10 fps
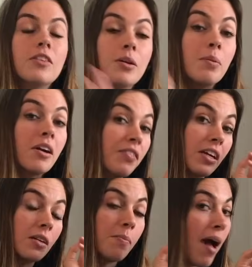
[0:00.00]

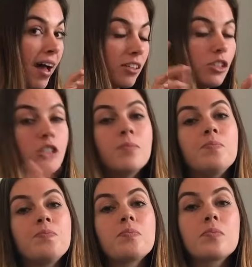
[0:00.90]
perfect match.
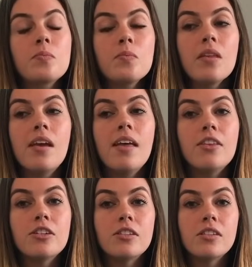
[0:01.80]
And
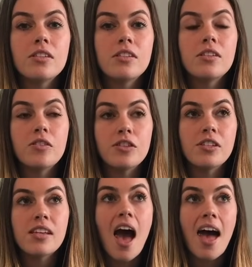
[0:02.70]
there's
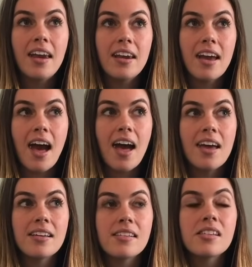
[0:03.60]
10
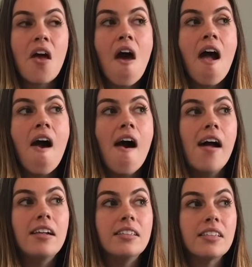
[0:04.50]
guys
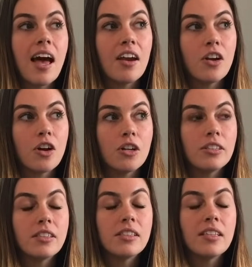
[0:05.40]
and 10
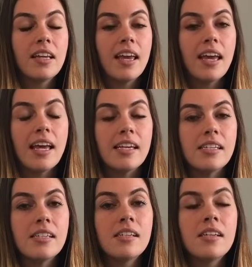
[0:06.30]
girls.
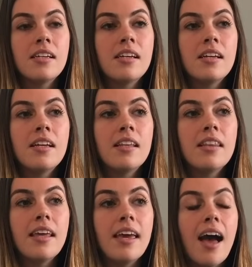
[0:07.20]
And
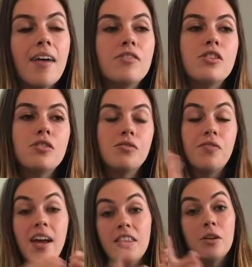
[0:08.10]
they have to
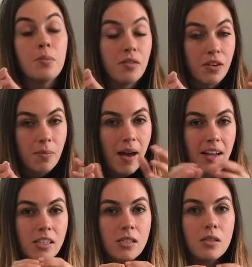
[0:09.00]
find their perfect
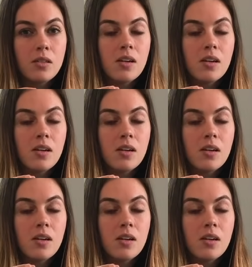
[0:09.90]
match.